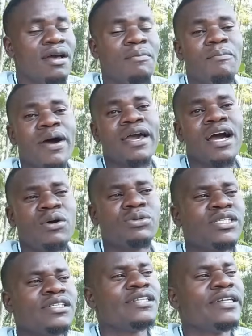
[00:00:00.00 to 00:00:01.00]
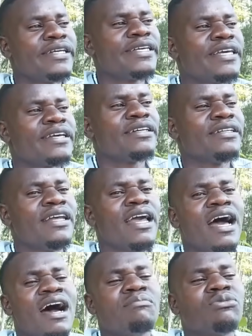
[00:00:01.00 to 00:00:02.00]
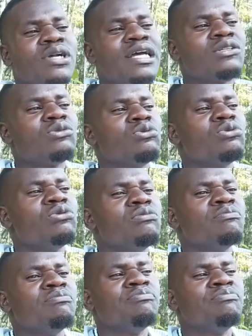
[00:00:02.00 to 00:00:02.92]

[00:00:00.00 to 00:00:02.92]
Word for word: my house is leaking i'm trying to